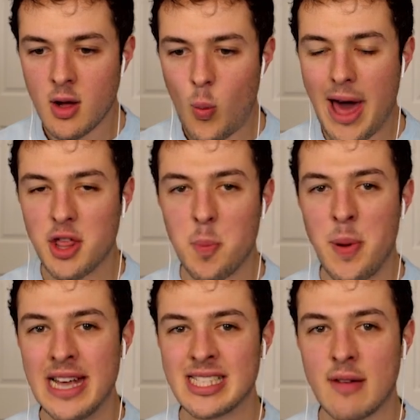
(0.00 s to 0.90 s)
Why do the
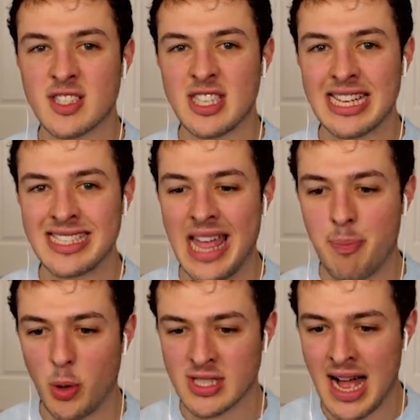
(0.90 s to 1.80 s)
pigs have 6
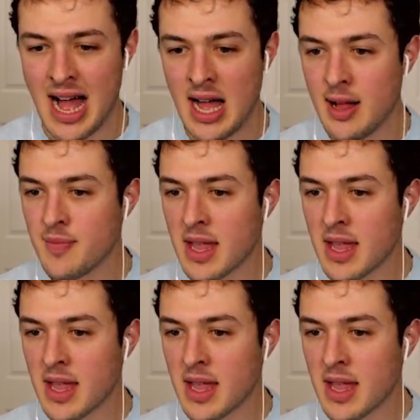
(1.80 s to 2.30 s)
nipples, huh?